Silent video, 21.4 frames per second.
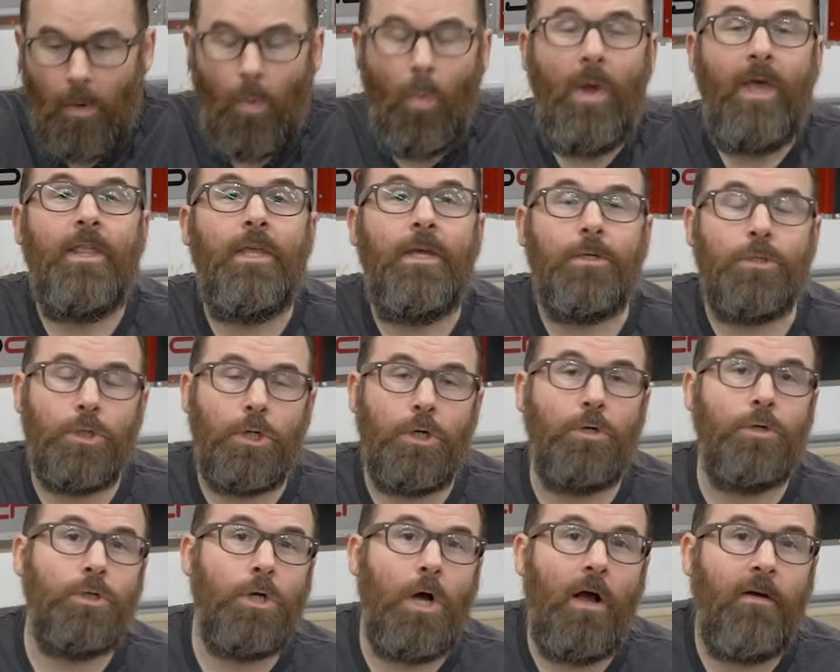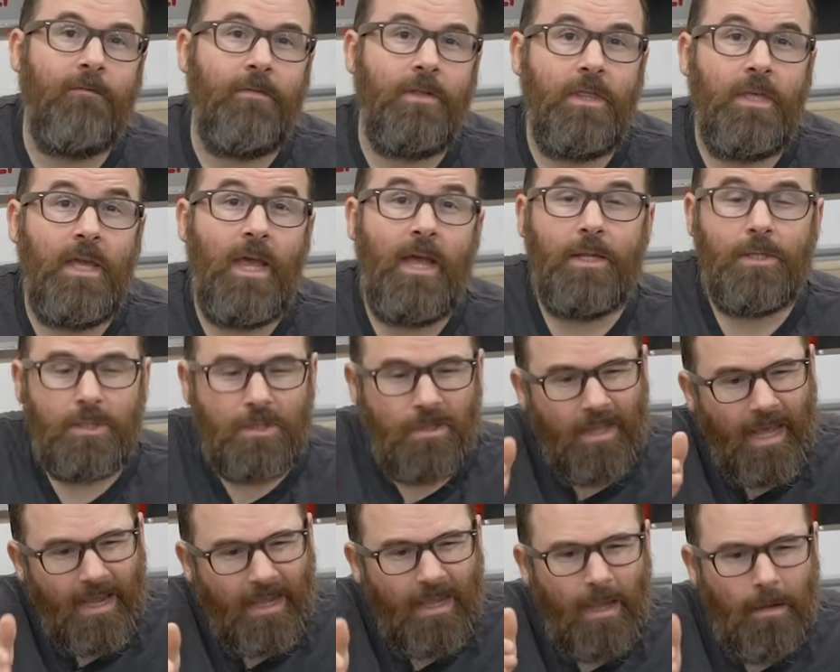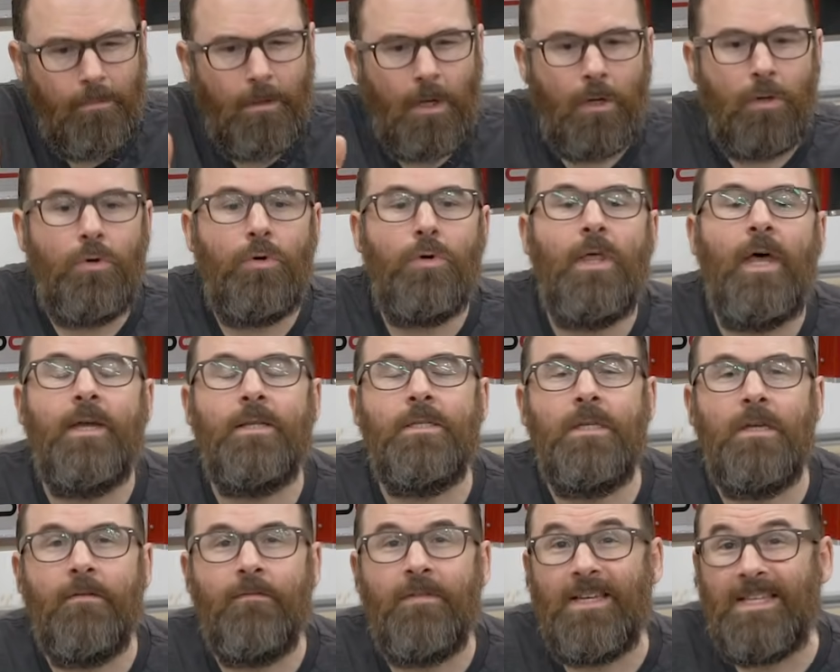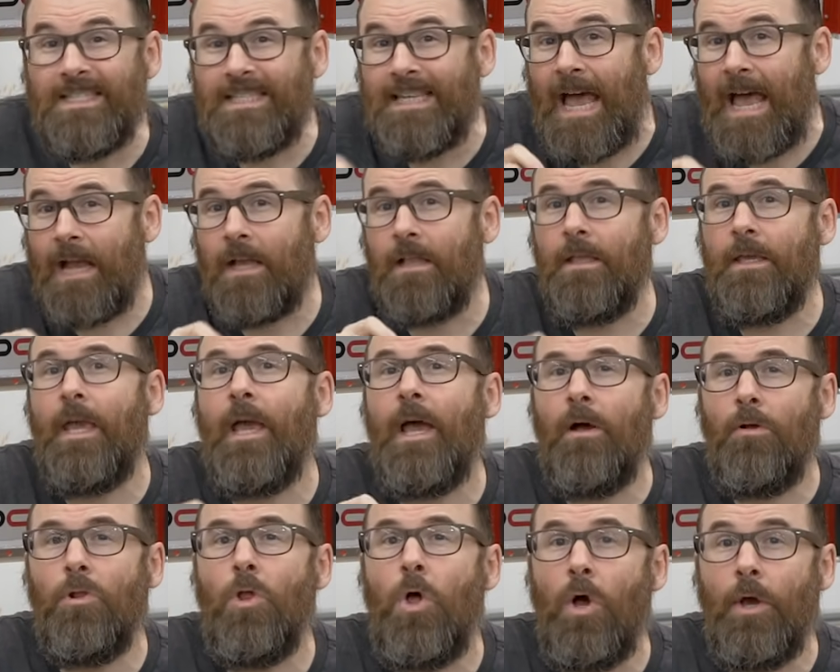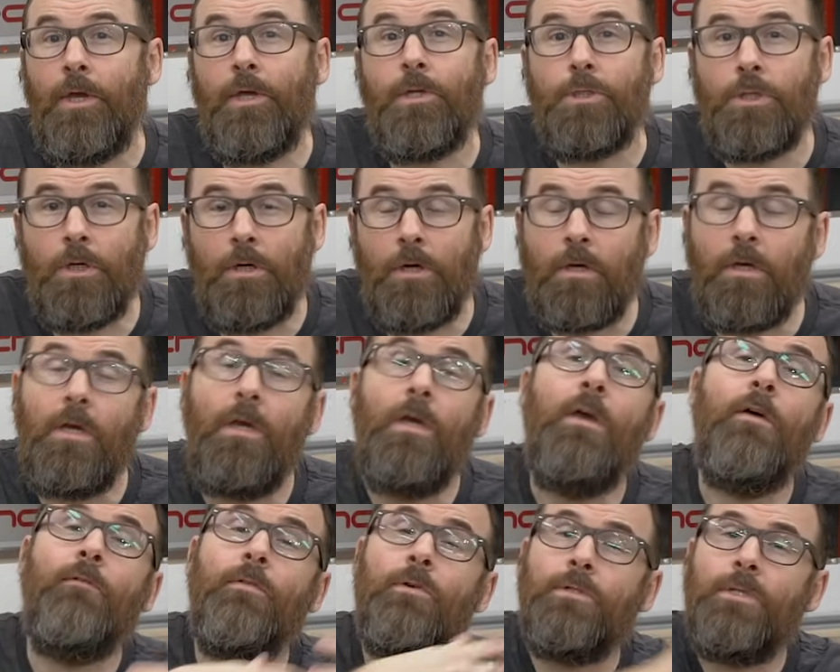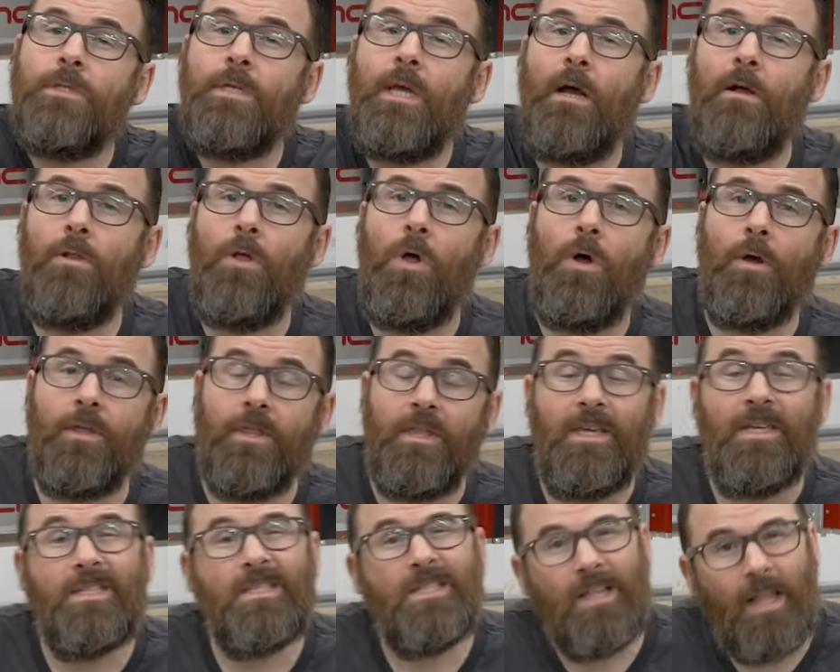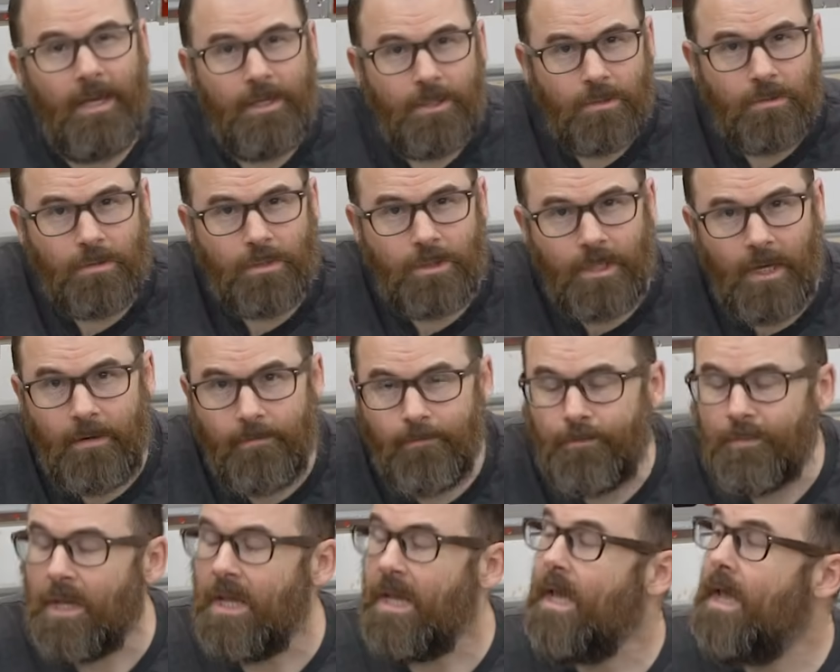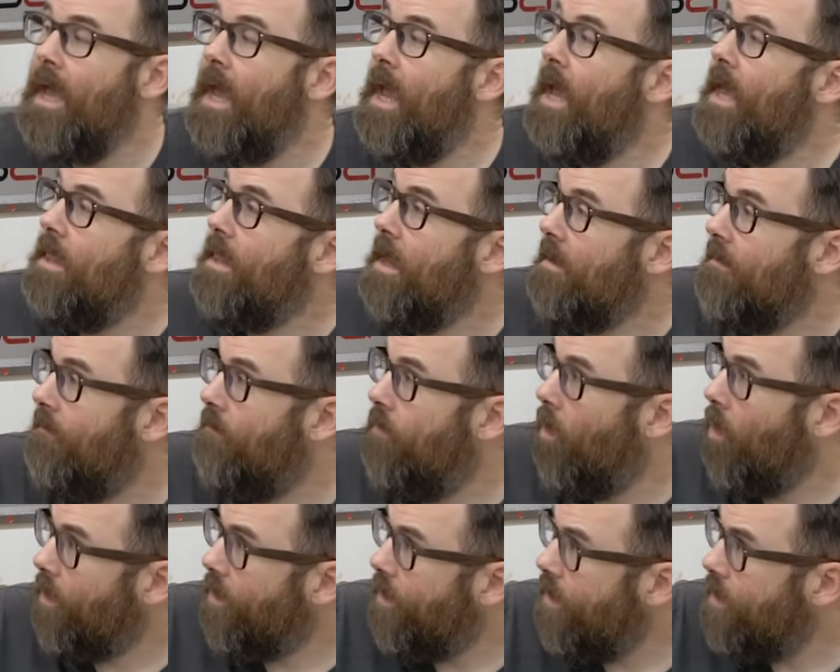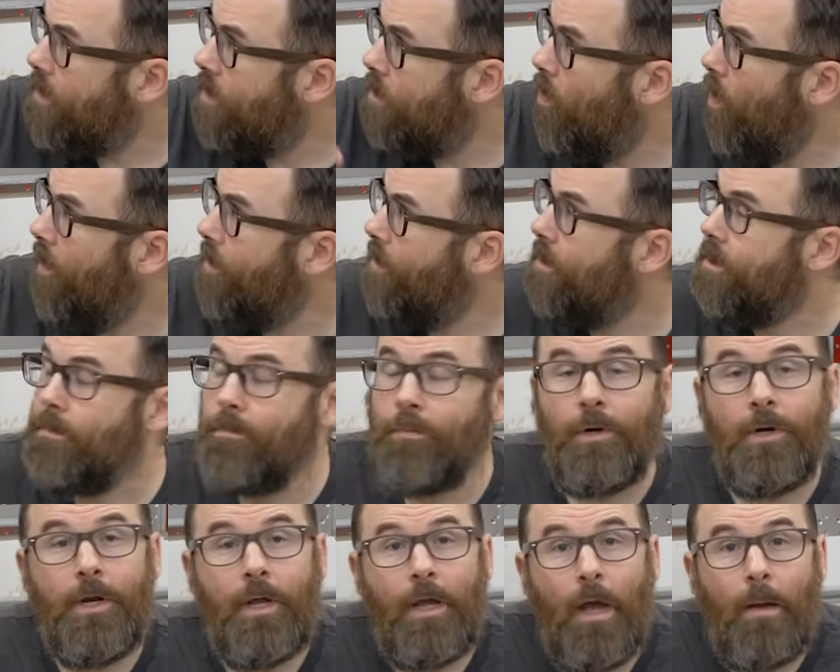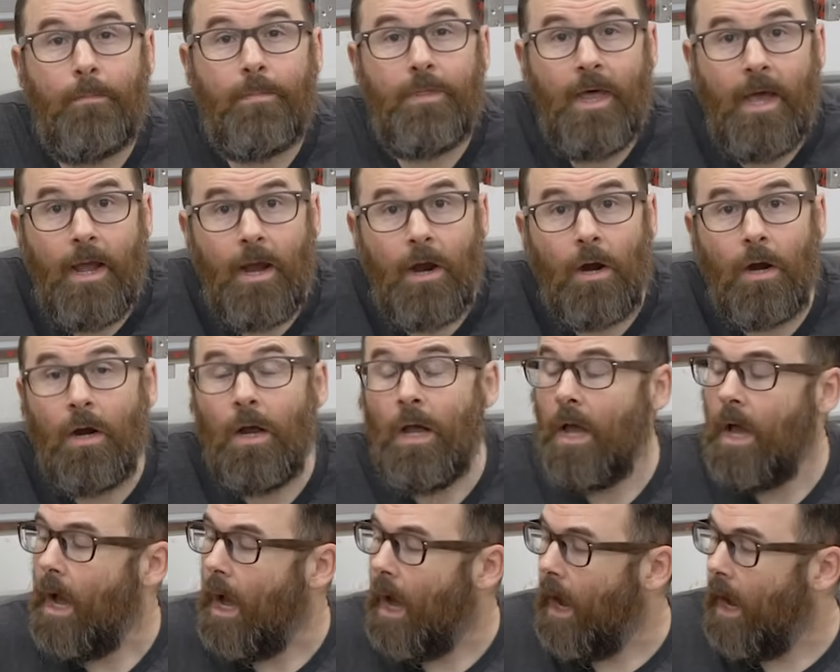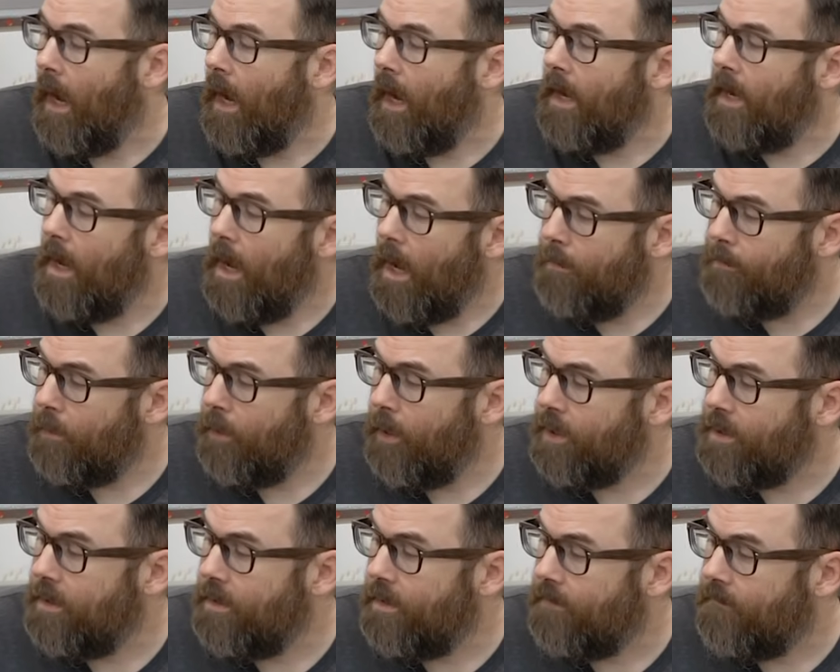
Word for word: when it turned off at the end, so that gave me a good idea of exactly how long it took versus how long the slicer said. Then for this one that's printing up there, I upgraded